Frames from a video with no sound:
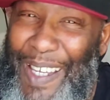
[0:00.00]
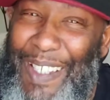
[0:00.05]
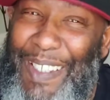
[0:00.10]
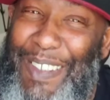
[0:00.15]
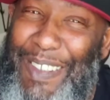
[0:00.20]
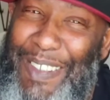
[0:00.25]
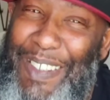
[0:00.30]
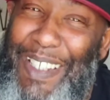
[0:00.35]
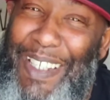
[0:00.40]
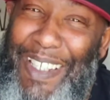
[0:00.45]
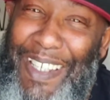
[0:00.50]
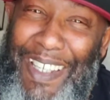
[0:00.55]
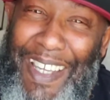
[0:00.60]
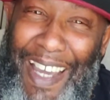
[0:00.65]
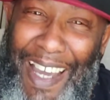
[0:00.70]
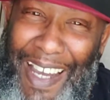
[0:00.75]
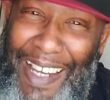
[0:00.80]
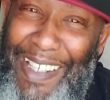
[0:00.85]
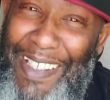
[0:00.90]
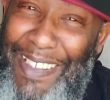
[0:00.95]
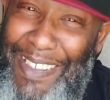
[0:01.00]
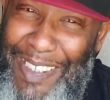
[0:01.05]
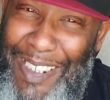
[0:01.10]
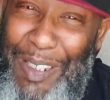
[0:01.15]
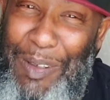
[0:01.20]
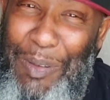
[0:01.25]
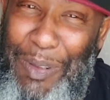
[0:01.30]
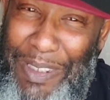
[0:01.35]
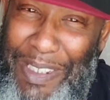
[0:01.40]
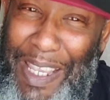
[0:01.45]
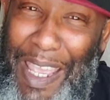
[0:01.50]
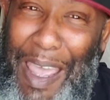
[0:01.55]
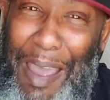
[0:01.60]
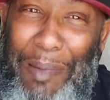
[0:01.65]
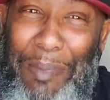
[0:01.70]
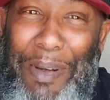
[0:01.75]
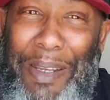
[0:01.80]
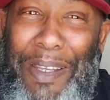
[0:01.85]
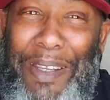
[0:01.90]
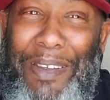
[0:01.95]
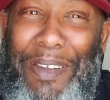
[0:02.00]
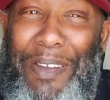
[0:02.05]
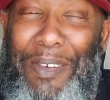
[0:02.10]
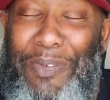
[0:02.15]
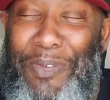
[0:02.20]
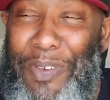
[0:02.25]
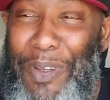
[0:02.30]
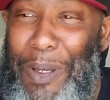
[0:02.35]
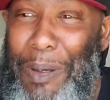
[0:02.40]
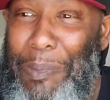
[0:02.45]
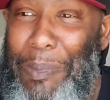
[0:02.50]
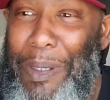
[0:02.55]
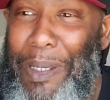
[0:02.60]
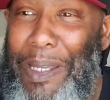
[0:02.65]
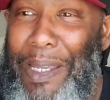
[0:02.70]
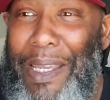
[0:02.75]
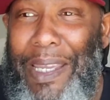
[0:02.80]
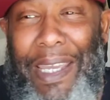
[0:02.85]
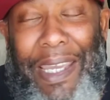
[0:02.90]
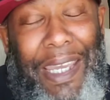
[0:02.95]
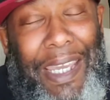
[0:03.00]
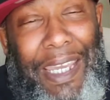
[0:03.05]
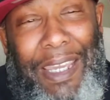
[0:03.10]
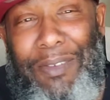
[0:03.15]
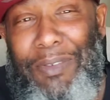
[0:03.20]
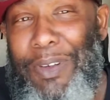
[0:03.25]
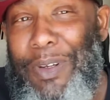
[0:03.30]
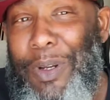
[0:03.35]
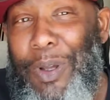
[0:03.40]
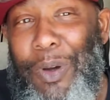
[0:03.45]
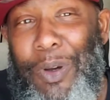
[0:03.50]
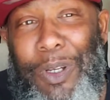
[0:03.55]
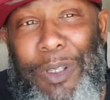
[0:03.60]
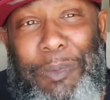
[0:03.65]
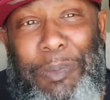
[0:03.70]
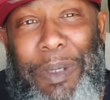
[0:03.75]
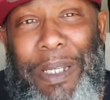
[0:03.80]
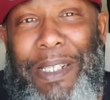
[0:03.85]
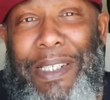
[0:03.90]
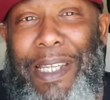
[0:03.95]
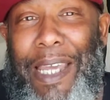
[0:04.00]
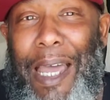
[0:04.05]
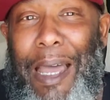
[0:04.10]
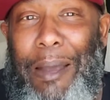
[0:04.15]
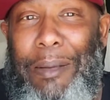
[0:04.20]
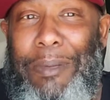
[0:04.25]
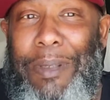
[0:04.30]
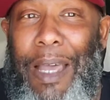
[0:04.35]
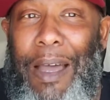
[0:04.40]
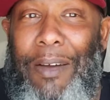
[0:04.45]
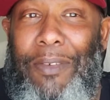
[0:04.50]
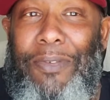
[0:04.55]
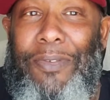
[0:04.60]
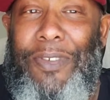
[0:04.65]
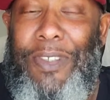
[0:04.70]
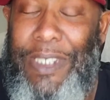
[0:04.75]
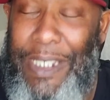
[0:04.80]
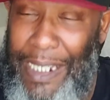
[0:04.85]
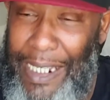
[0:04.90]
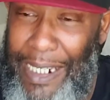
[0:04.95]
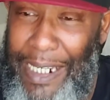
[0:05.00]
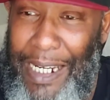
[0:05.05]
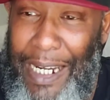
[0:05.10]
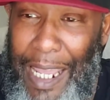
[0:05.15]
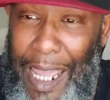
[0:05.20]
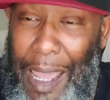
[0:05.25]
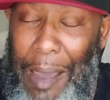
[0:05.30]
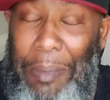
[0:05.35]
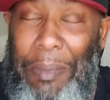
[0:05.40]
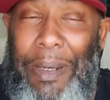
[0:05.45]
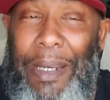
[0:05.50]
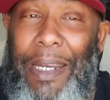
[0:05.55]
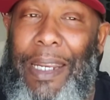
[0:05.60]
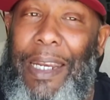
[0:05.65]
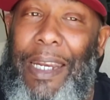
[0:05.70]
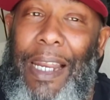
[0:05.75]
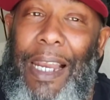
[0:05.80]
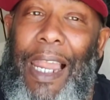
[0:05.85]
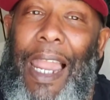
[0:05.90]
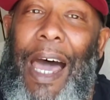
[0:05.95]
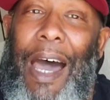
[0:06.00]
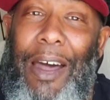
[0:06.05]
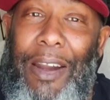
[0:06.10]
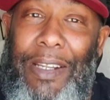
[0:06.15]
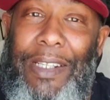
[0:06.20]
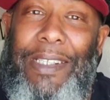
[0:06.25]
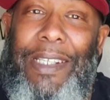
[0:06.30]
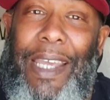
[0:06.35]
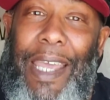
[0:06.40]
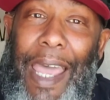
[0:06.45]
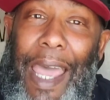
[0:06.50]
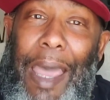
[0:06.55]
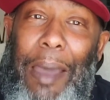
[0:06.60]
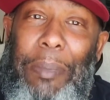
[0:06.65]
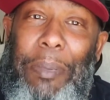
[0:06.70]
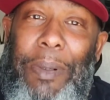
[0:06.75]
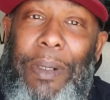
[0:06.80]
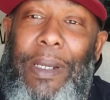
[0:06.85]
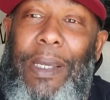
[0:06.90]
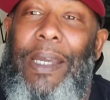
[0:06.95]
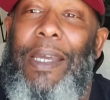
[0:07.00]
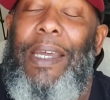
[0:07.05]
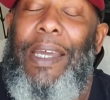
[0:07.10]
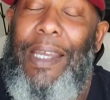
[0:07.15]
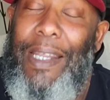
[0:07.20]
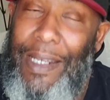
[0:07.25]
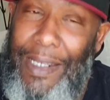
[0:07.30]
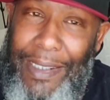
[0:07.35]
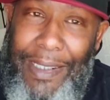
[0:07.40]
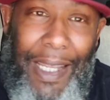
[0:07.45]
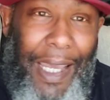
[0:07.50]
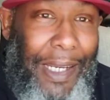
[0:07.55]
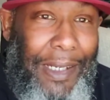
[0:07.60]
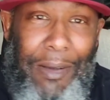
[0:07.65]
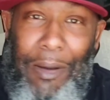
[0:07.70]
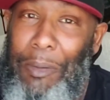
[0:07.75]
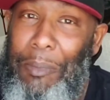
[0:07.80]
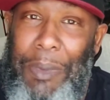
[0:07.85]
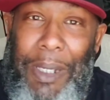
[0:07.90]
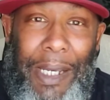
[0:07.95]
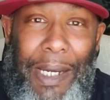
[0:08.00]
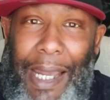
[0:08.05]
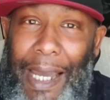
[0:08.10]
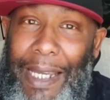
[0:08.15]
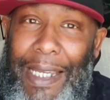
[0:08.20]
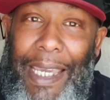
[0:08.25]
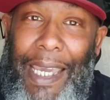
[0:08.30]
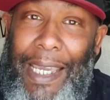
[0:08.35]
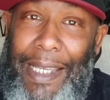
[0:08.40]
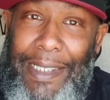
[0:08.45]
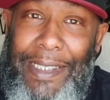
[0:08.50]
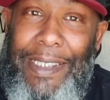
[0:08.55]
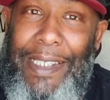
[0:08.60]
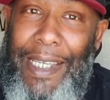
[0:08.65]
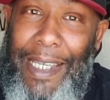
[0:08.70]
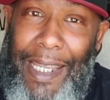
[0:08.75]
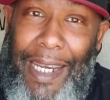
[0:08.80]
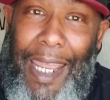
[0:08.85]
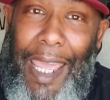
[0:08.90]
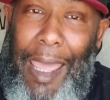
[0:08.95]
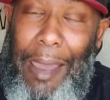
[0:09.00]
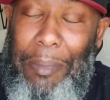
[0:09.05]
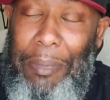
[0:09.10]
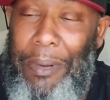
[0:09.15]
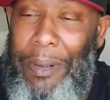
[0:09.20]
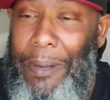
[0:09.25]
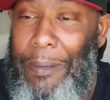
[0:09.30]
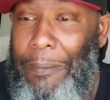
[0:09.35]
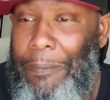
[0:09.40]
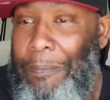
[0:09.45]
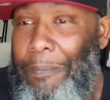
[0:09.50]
can see what's happening. You feel me? Even though it's been times I've seen it happening and allowed it to happen, that don't mean I can't see it happening.